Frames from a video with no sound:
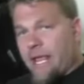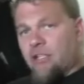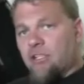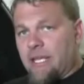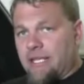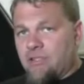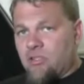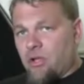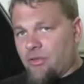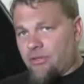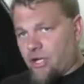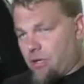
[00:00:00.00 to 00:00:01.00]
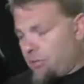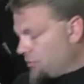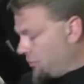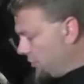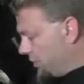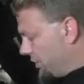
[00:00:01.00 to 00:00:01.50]
actually install the
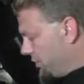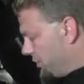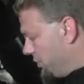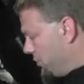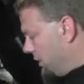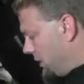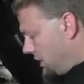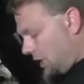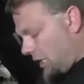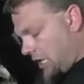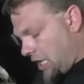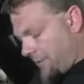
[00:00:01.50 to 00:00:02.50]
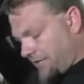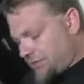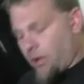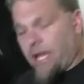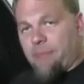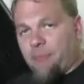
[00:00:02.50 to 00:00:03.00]
turbos, what we're going to do is
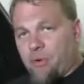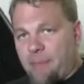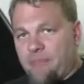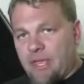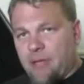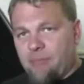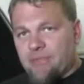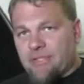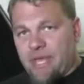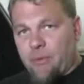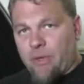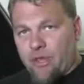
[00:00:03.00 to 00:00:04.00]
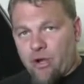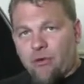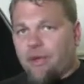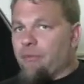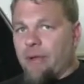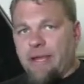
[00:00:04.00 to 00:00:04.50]
go ahead and prep them so that way they're
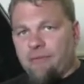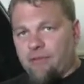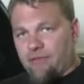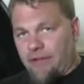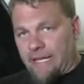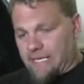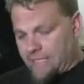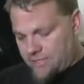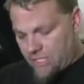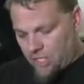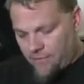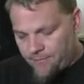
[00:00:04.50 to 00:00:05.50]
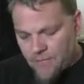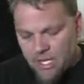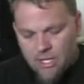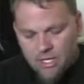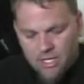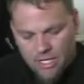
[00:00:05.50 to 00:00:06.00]
already ready for final install.
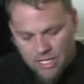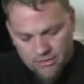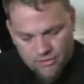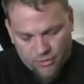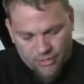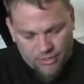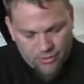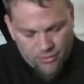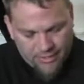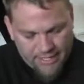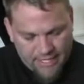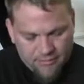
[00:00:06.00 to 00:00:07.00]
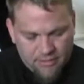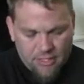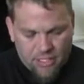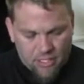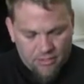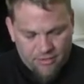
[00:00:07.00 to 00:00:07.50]
So what we're going to do with that,
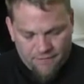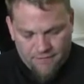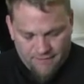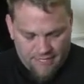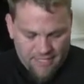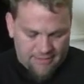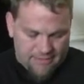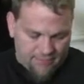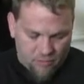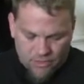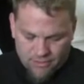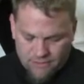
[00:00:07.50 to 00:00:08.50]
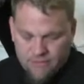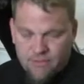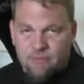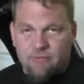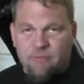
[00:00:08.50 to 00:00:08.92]
on the 5871s,